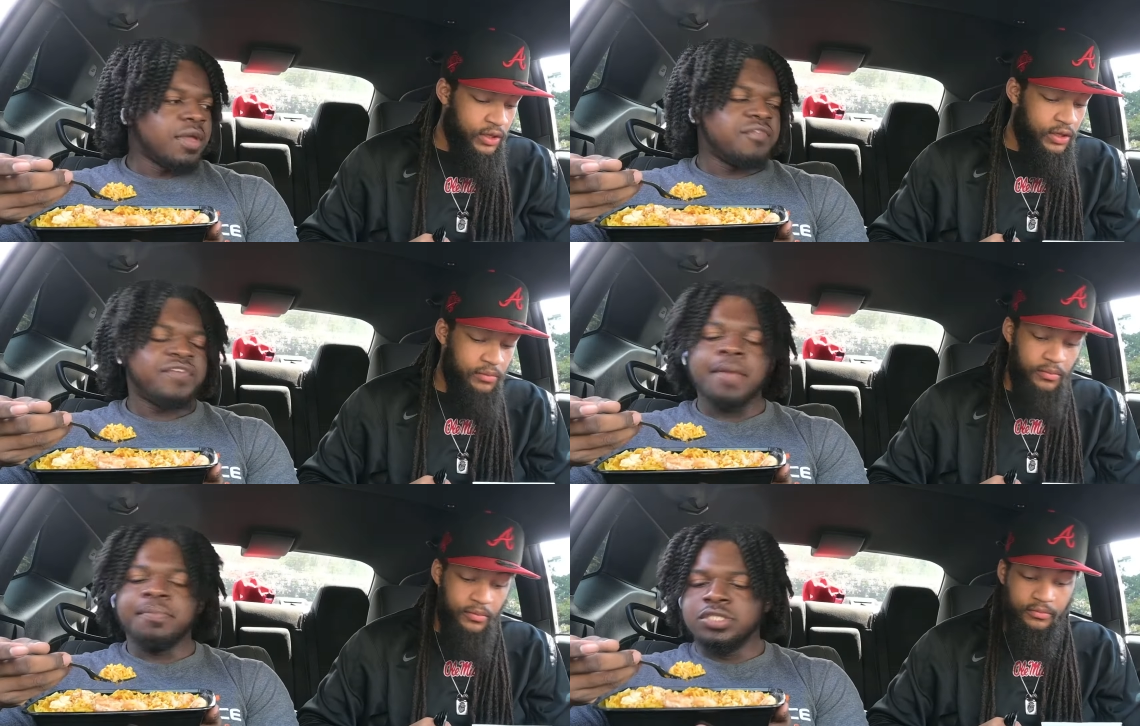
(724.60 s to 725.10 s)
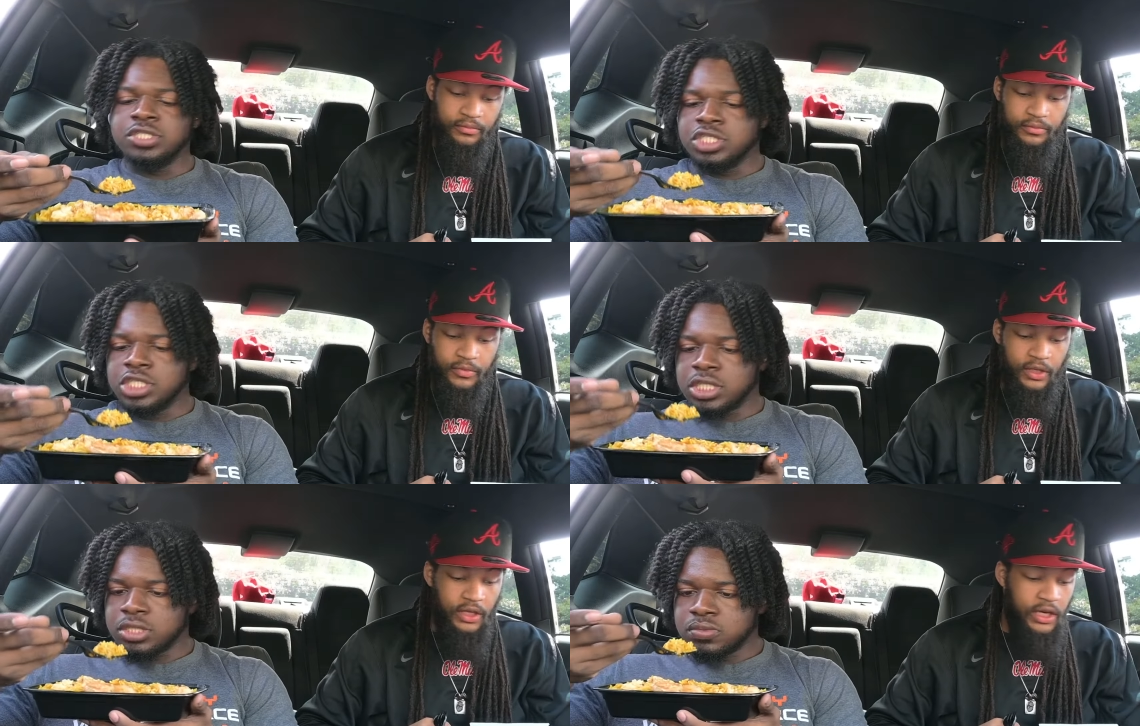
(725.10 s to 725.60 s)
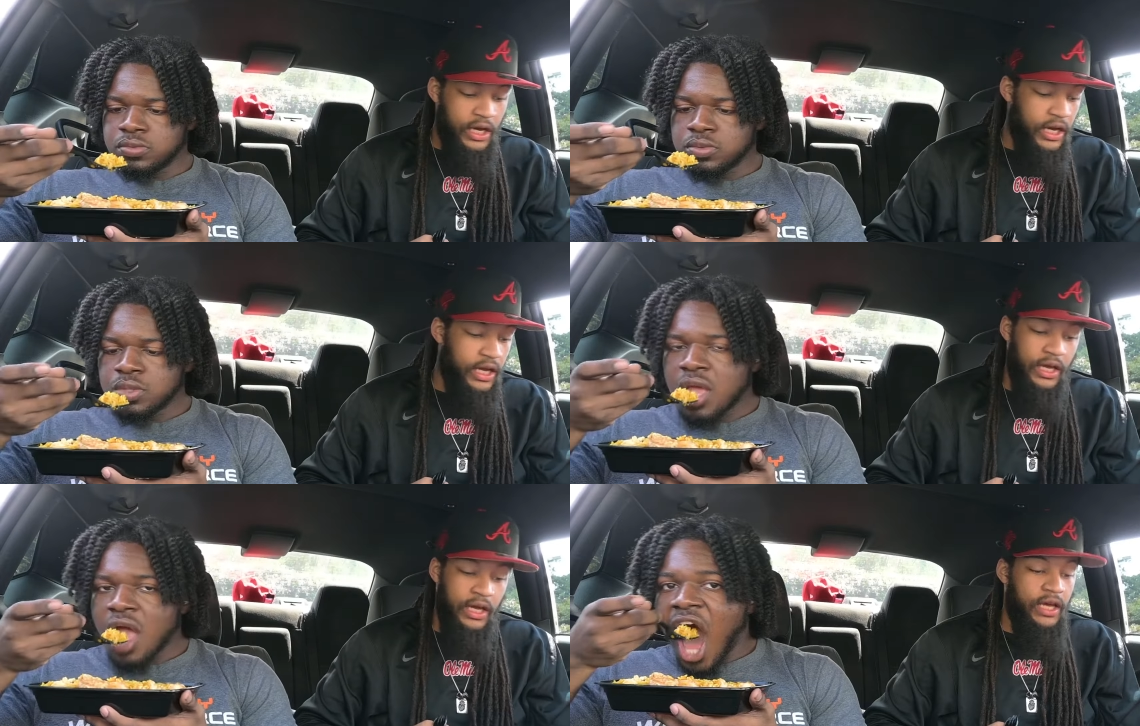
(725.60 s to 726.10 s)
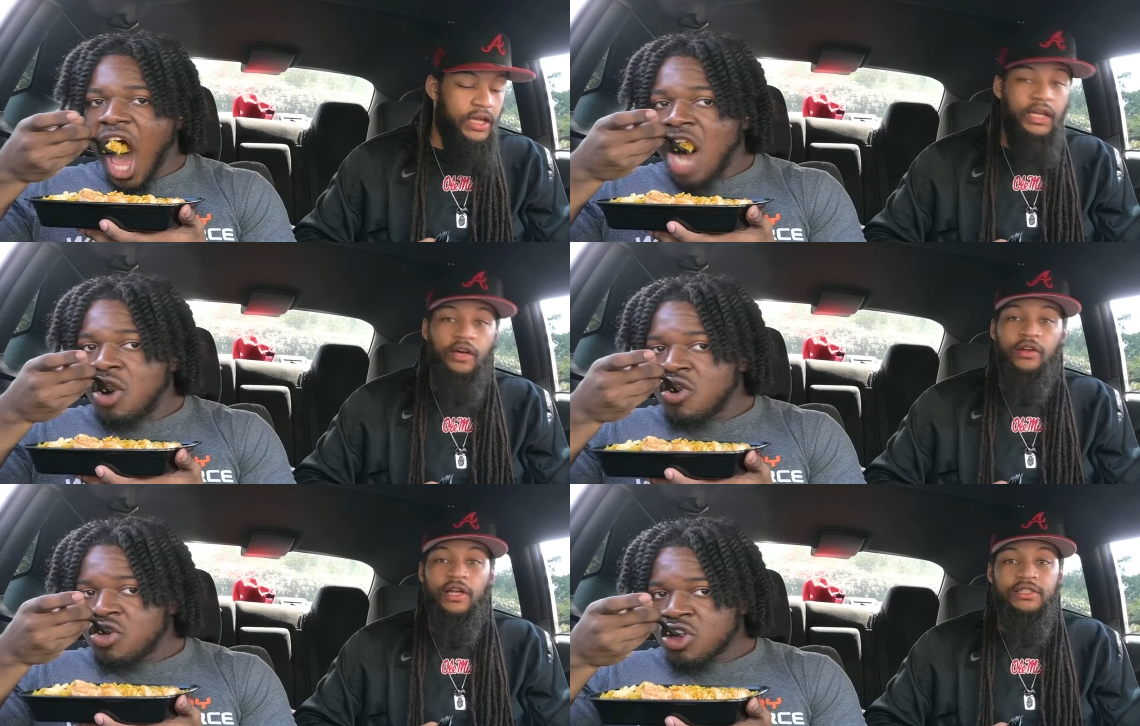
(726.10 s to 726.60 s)
Speaker 1: That piece of chicken. I ain't, I ain't
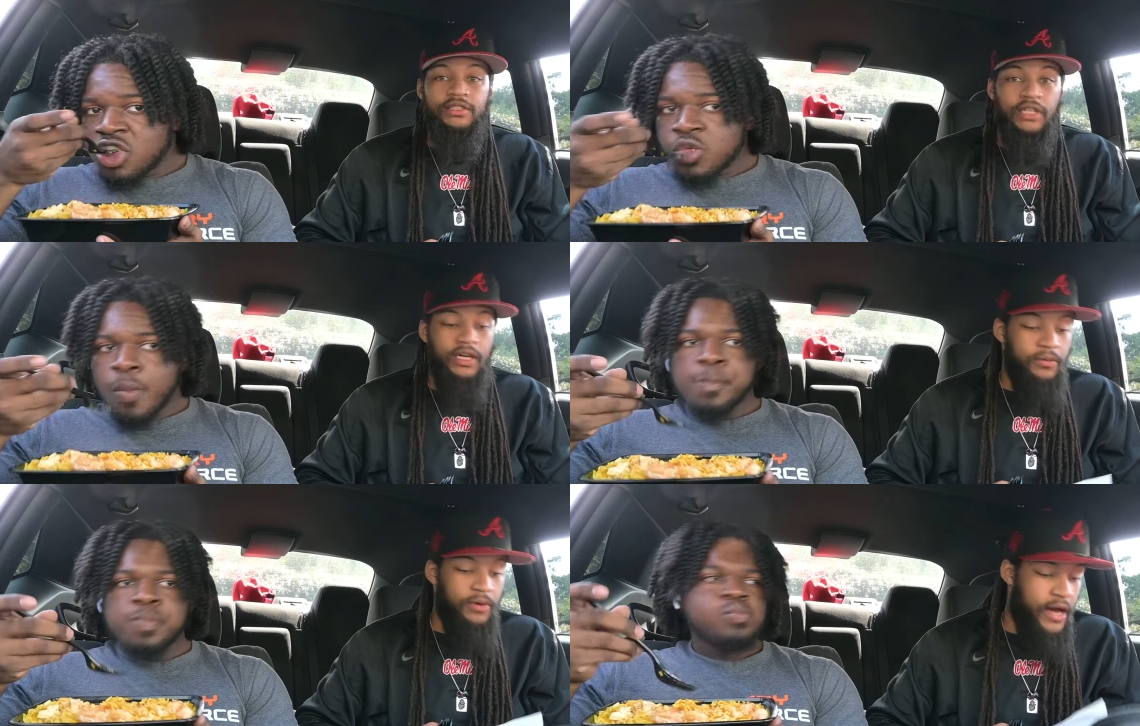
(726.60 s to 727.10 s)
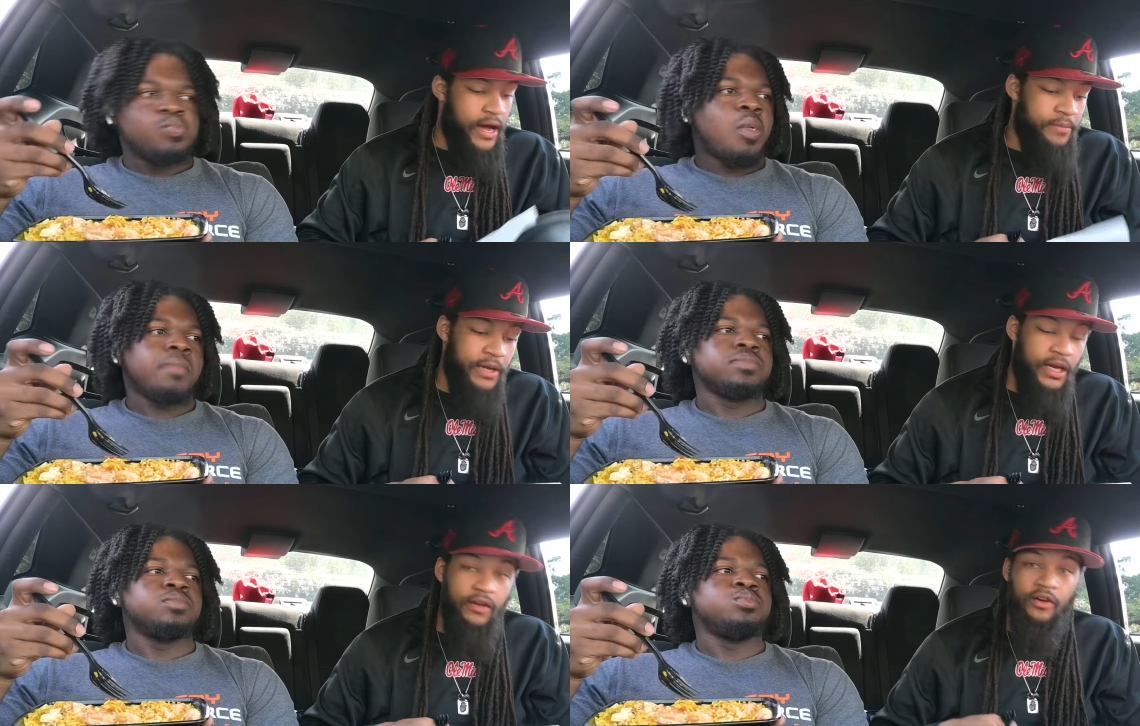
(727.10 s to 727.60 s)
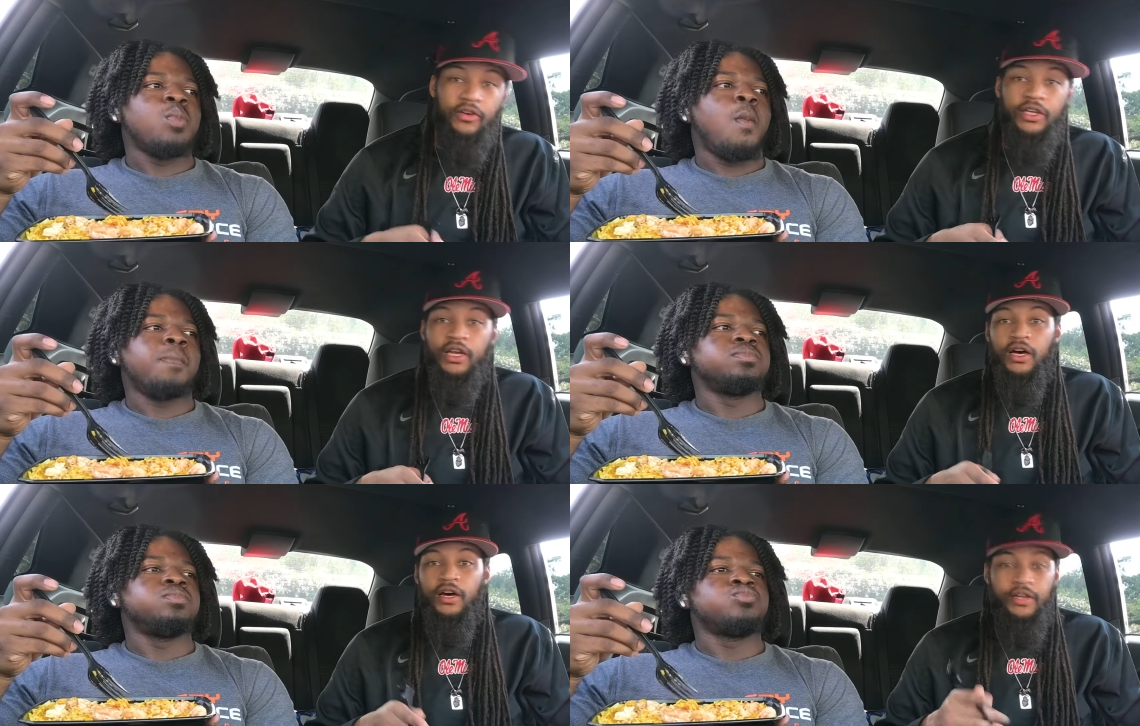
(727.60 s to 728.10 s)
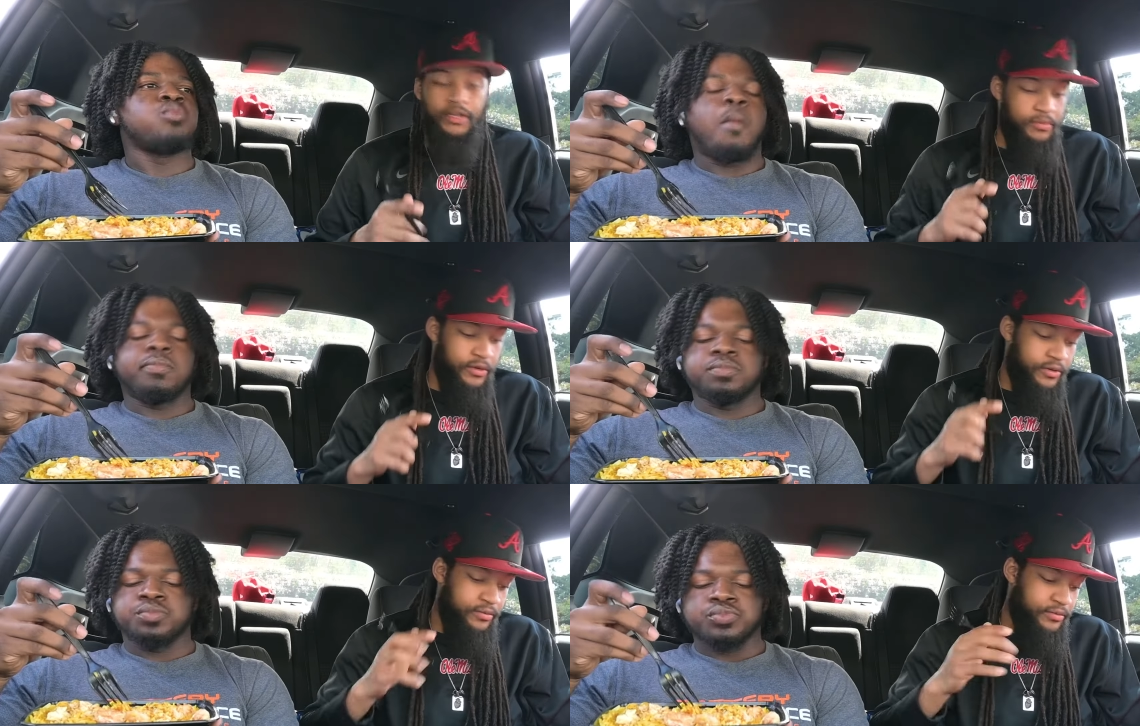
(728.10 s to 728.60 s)
even gonna lie to y'all, bro. I'm not even gonna eat all of
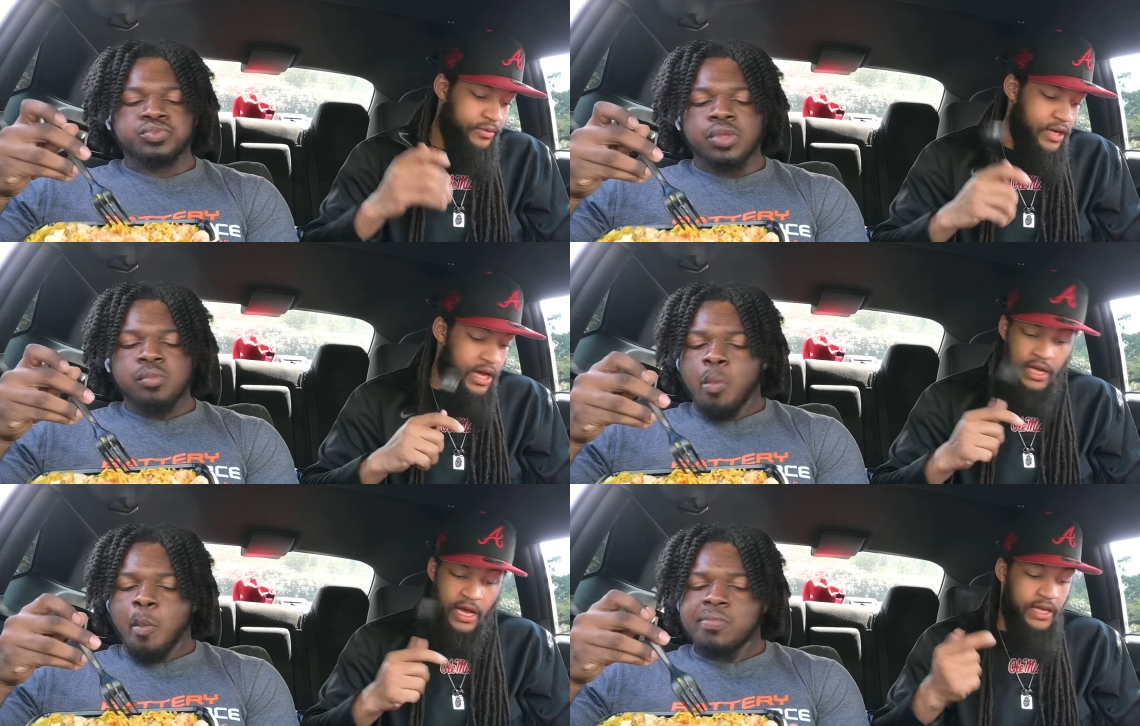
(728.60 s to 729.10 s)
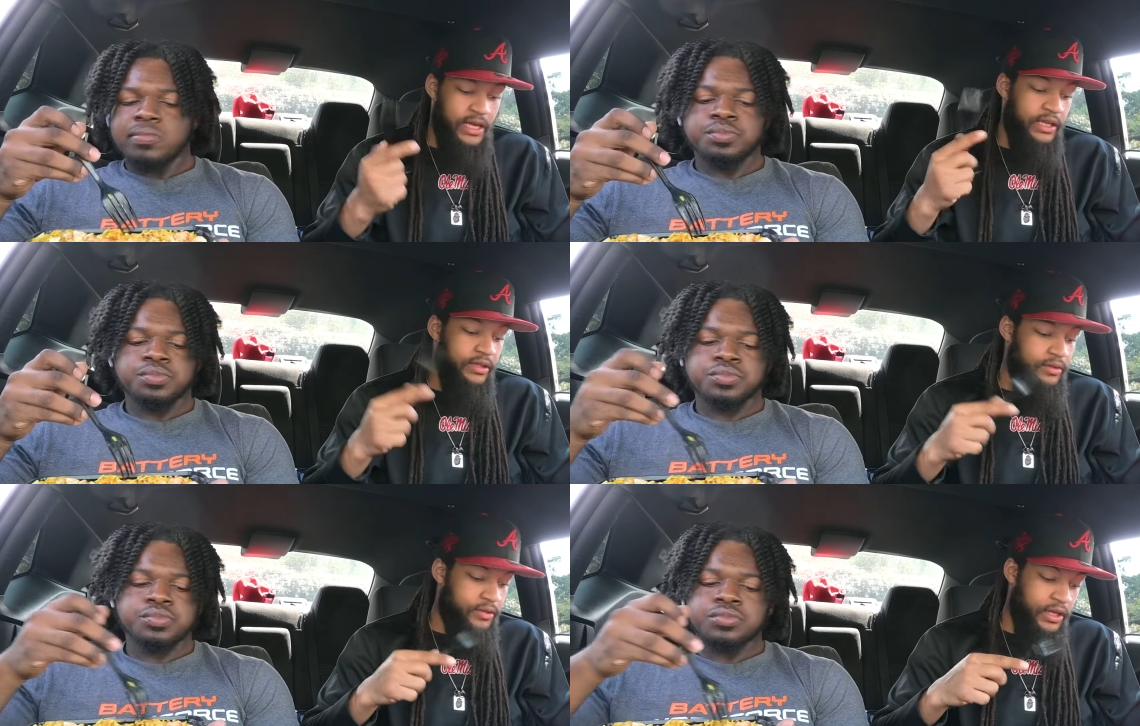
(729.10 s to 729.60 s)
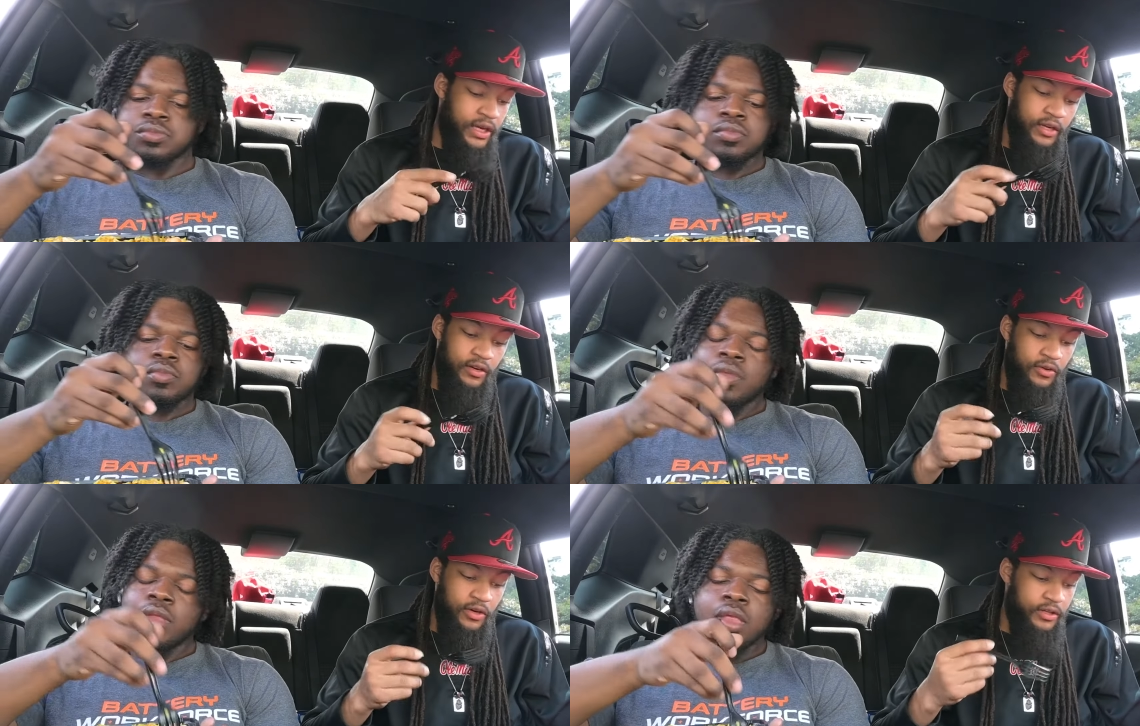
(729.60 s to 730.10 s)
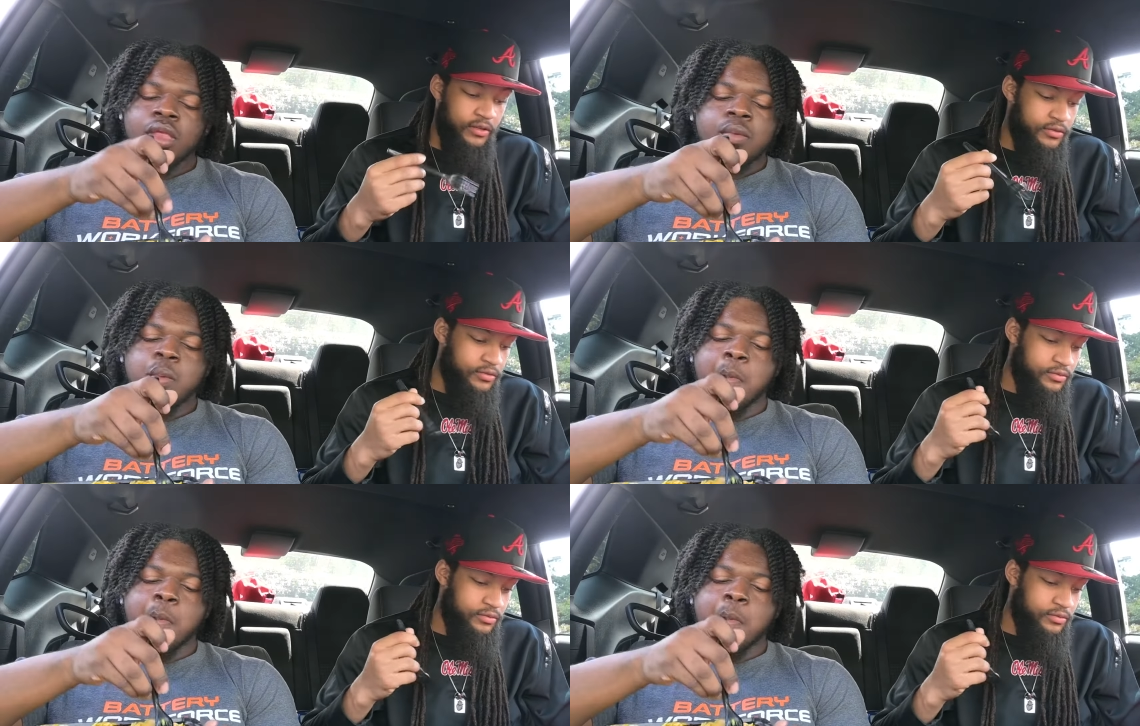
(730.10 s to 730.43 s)
it, bro. I, I can't. It ain't no way.